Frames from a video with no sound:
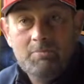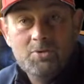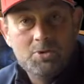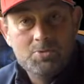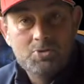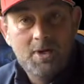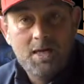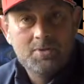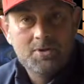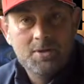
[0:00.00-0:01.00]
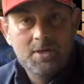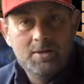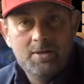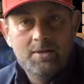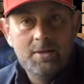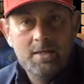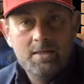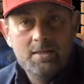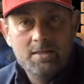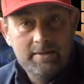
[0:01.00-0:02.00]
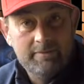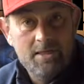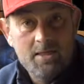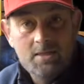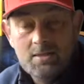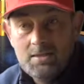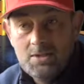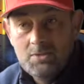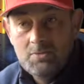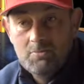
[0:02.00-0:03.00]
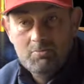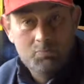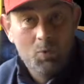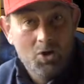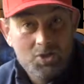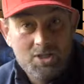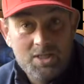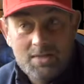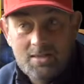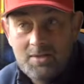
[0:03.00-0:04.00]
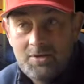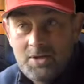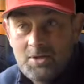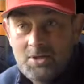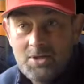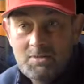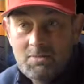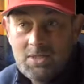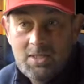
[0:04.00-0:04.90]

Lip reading: subscribe to the TV to watch it. They're going to...